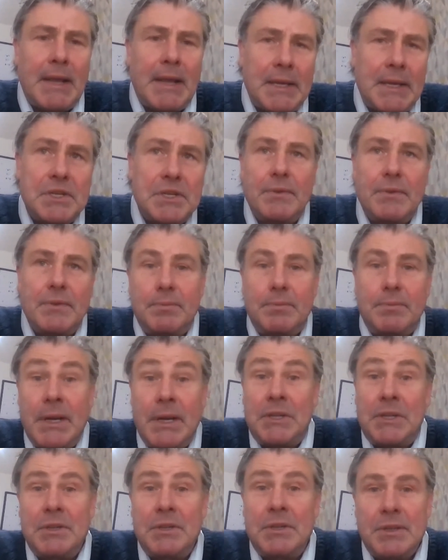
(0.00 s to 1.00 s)
and make useful
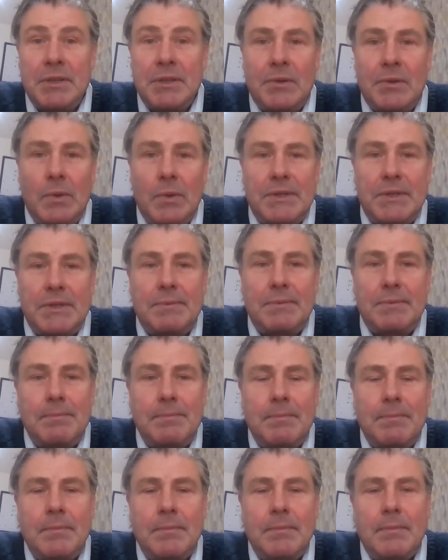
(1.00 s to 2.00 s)
predictions, of course.
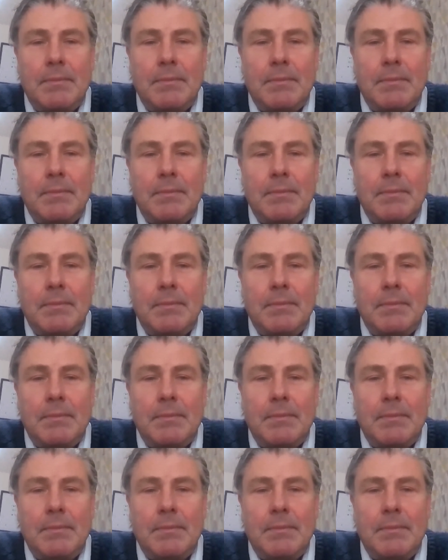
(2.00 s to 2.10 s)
